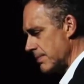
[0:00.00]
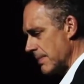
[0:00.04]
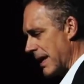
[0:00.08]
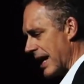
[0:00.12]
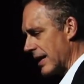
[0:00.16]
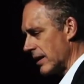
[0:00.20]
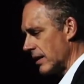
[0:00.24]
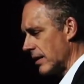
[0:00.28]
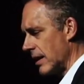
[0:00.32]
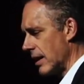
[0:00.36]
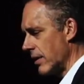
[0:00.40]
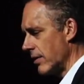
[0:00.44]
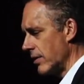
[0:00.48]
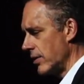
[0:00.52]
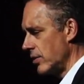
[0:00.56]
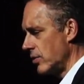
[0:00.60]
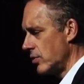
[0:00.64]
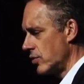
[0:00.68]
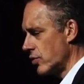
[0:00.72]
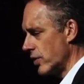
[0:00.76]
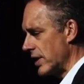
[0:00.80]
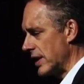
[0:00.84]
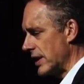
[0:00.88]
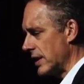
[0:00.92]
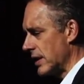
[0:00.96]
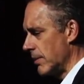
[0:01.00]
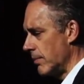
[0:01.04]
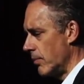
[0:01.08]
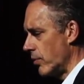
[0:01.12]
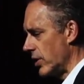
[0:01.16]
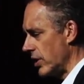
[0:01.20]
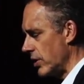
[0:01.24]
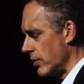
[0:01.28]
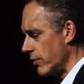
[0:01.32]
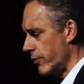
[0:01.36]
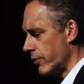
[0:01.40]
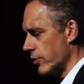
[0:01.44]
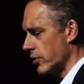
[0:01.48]
matter how you treat them
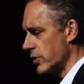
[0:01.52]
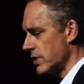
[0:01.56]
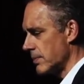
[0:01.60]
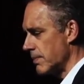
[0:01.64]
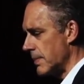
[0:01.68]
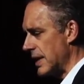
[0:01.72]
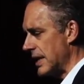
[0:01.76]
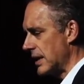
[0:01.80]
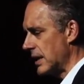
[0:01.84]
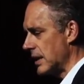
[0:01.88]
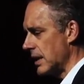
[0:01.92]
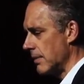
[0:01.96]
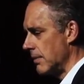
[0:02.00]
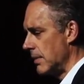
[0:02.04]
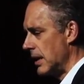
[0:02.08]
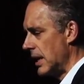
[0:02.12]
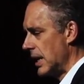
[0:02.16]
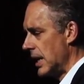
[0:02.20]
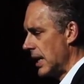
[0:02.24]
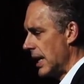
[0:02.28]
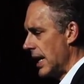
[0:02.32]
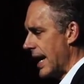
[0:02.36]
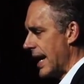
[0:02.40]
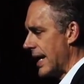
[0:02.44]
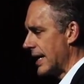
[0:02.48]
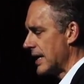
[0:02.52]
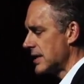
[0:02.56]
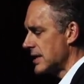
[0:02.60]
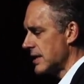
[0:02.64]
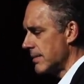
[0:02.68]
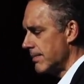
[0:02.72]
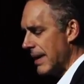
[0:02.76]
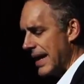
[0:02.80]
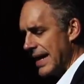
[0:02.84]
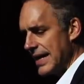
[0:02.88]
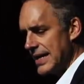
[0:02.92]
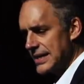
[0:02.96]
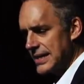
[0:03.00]
when you first meet them. And it's
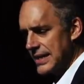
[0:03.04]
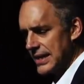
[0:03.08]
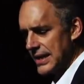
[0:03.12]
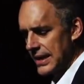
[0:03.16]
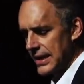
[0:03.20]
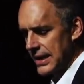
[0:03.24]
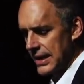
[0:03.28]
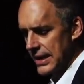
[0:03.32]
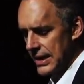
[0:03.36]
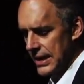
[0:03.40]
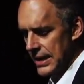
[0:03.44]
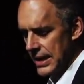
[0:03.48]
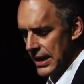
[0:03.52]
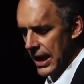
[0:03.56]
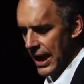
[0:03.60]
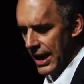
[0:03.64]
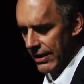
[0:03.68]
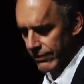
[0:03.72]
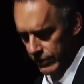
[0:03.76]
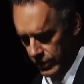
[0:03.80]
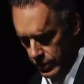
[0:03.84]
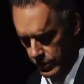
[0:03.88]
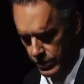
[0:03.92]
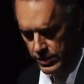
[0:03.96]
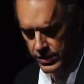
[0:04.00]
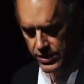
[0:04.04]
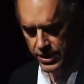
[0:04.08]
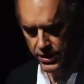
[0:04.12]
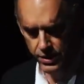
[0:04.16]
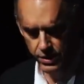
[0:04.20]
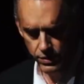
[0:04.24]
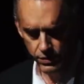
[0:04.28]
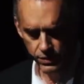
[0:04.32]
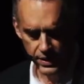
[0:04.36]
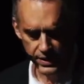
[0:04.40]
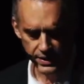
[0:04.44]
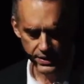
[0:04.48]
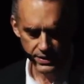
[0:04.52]
amazing. I've learned to
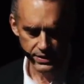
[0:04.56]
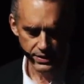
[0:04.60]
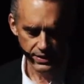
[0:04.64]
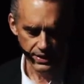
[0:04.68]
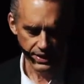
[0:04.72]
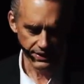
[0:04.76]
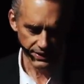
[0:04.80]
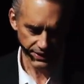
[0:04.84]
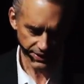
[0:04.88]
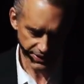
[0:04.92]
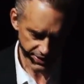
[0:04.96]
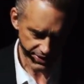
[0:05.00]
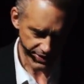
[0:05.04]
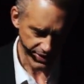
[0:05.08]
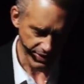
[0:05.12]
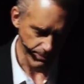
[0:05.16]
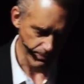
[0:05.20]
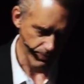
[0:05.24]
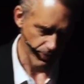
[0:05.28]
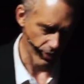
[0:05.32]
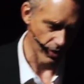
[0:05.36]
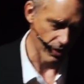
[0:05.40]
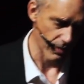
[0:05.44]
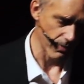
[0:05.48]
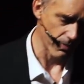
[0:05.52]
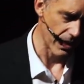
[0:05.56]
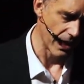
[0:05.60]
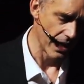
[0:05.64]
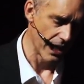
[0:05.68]
do this, at least in part